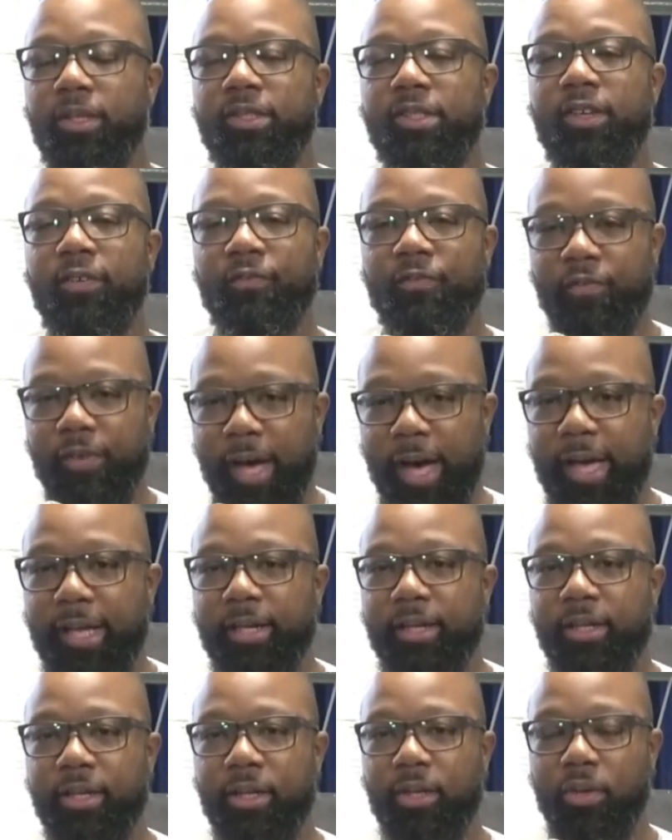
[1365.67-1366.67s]
to
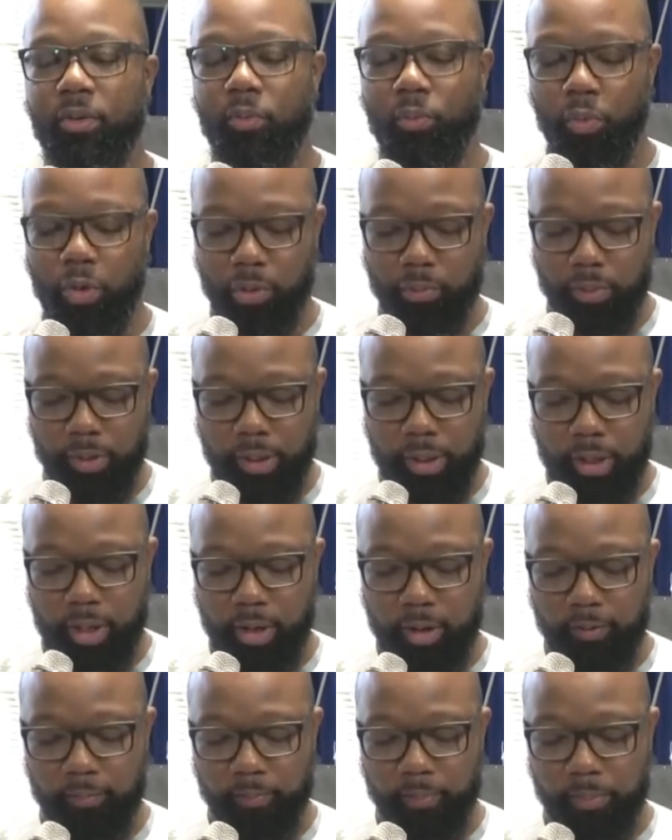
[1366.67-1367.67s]
finally we were
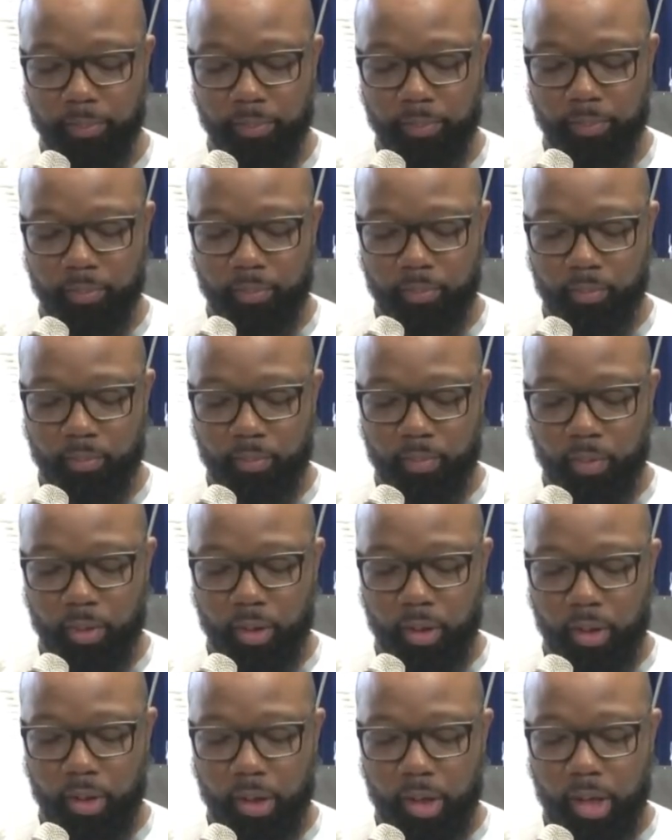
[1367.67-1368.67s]
there.
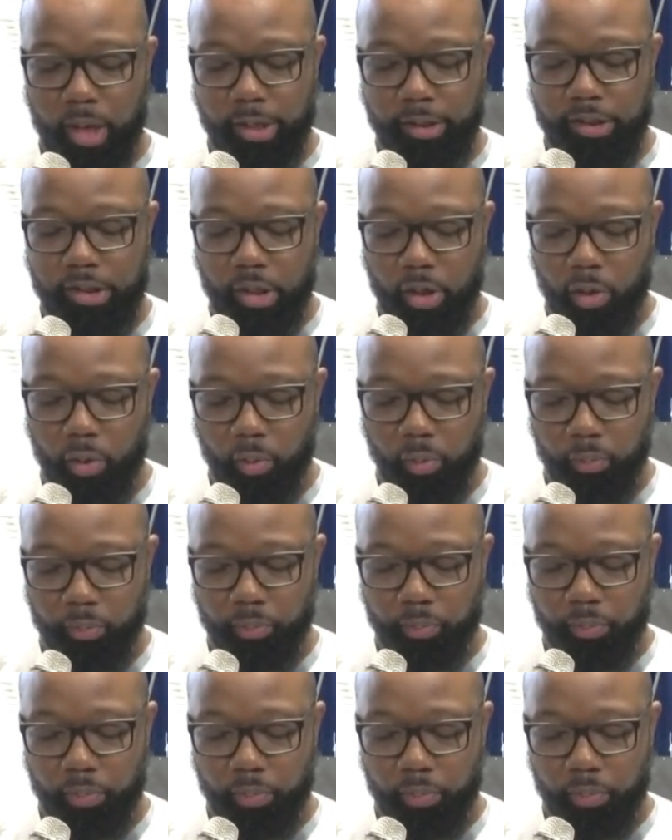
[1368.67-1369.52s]
And so